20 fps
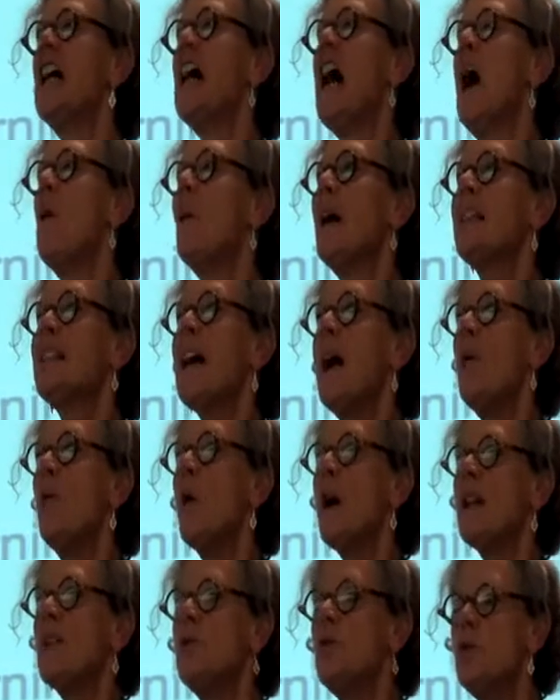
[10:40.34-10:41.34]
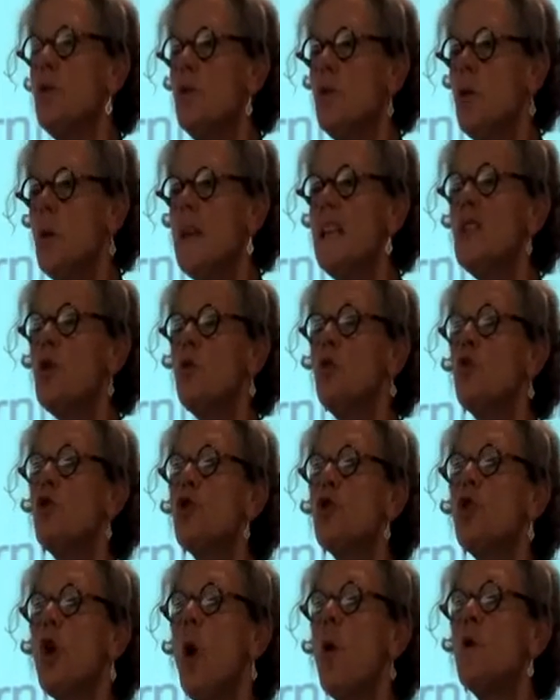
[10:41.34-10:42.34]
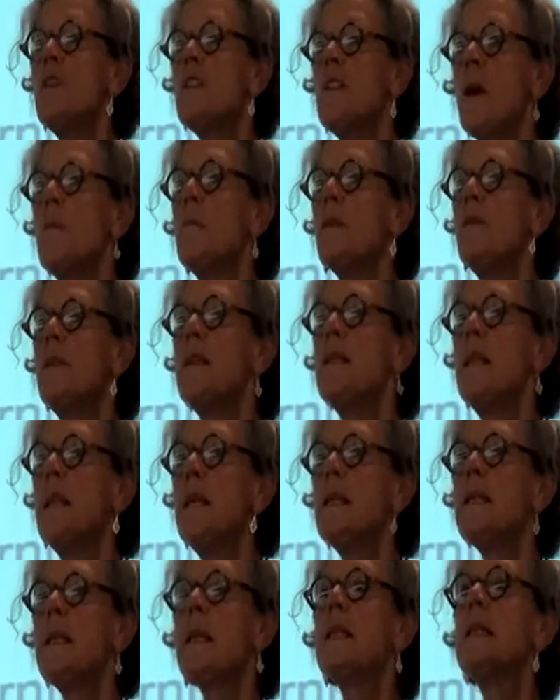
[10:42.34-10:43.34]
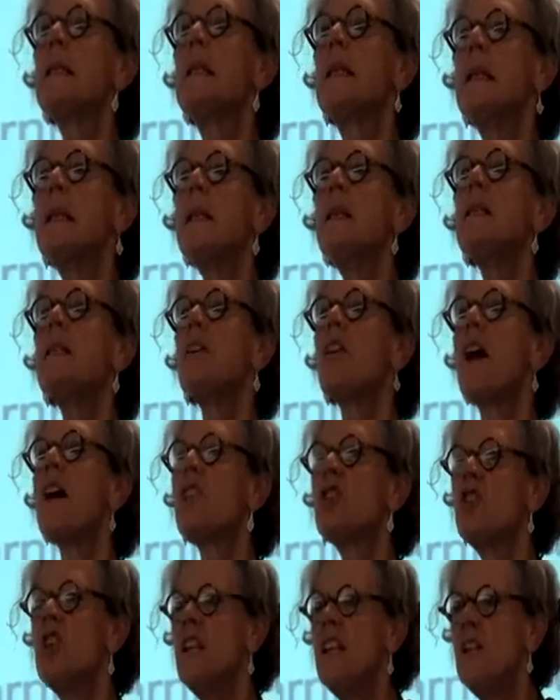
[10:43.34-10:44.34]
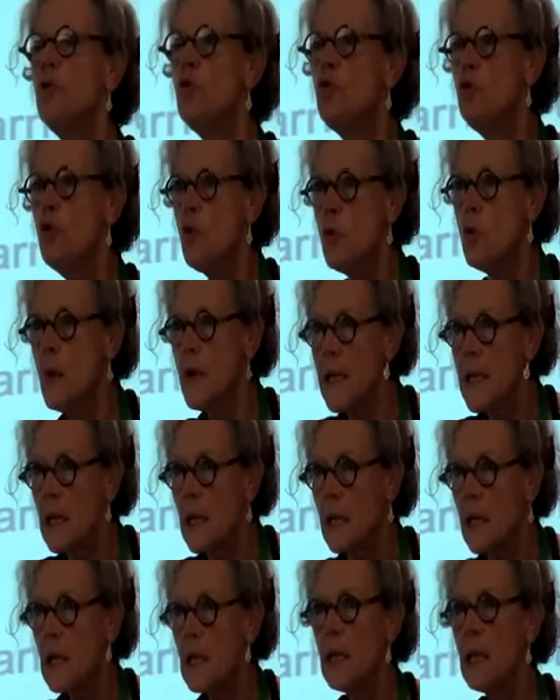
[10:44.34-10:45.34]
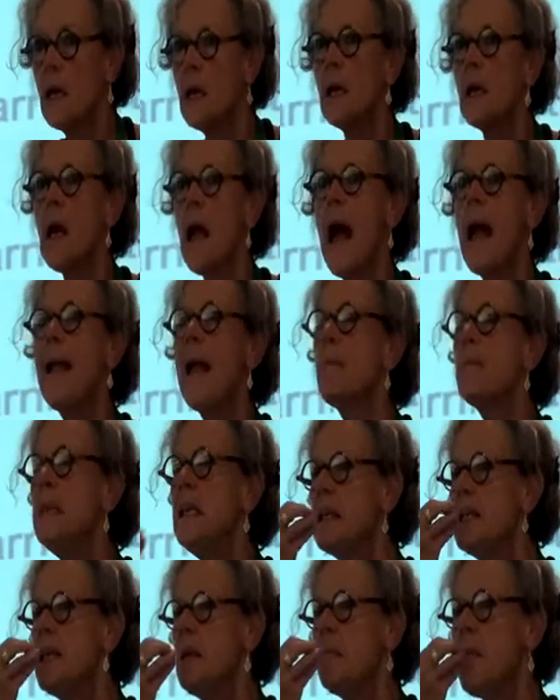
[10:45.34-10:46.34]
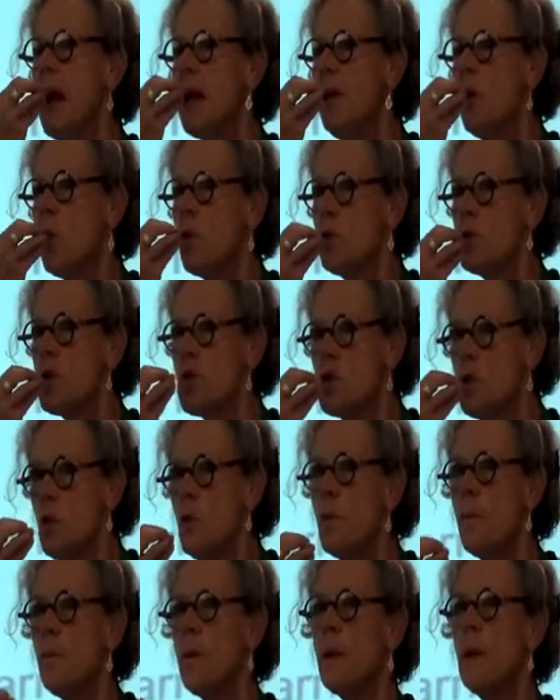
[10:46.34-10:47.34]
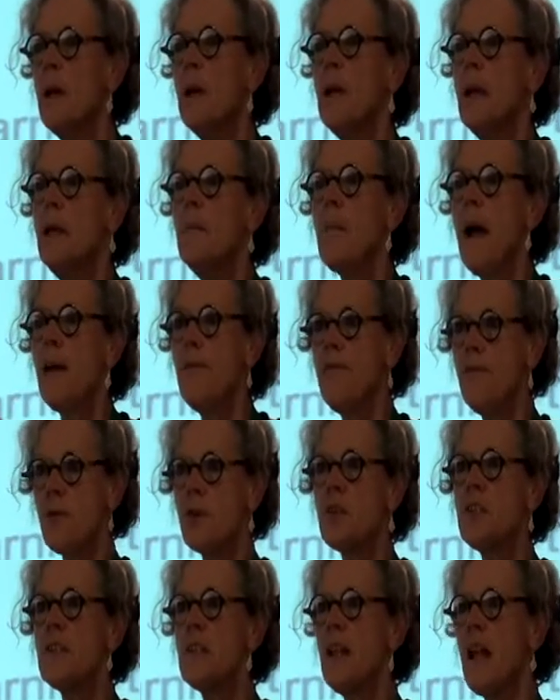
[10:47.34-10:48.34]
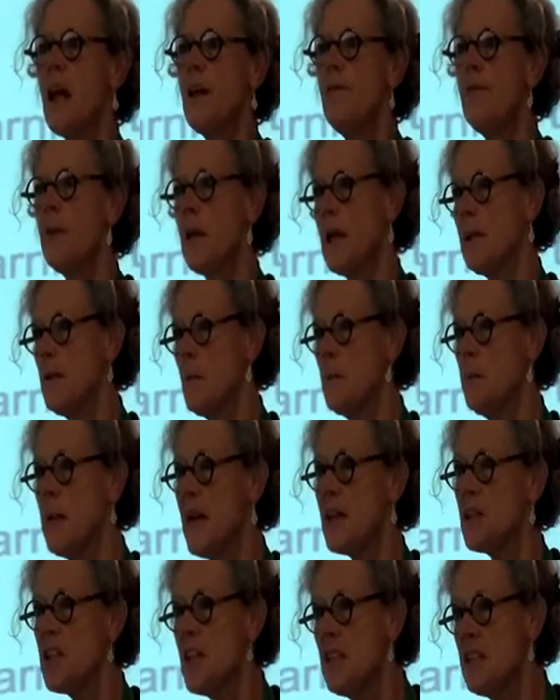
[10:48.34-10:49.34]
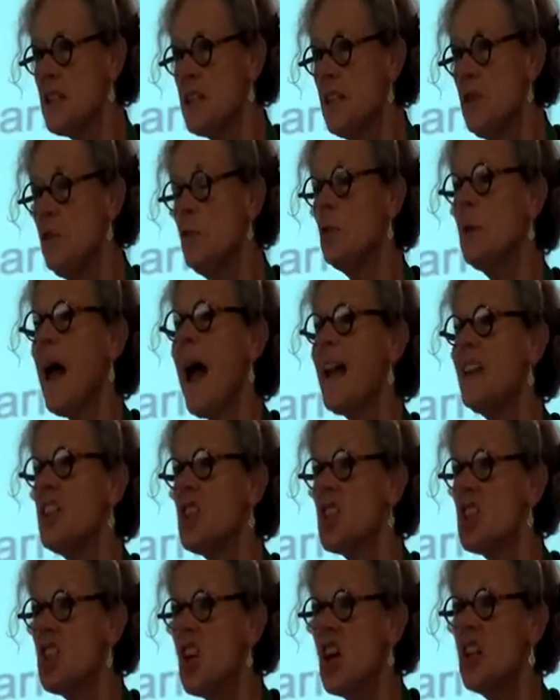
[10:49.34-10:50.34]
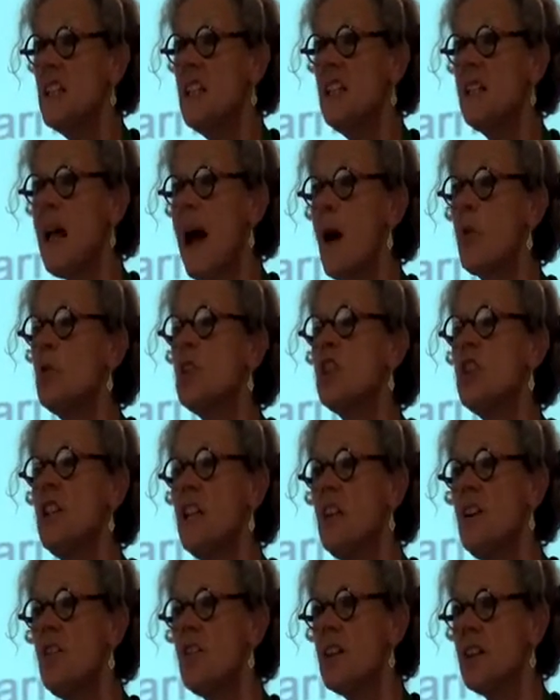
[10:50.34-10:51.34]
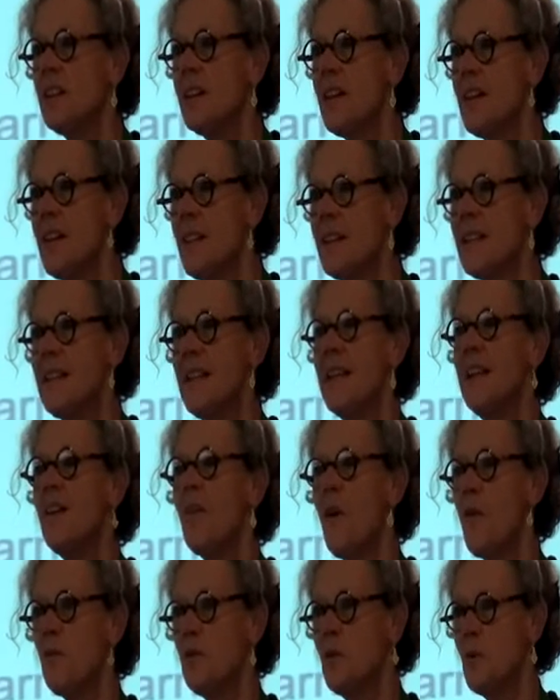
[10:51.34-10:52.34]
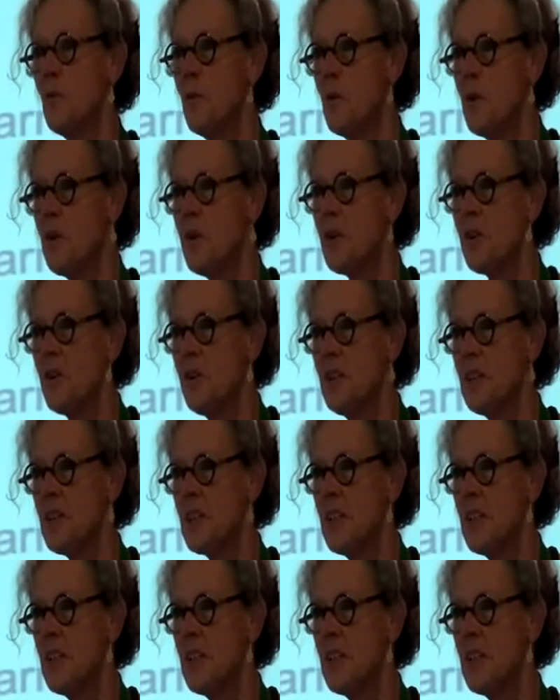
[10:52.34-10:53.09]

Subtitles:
what I want to do is to show some of the things that the kids are actually doing. I am eating my own soup. In my first life at the Piaget Institute, I studied how children think of the world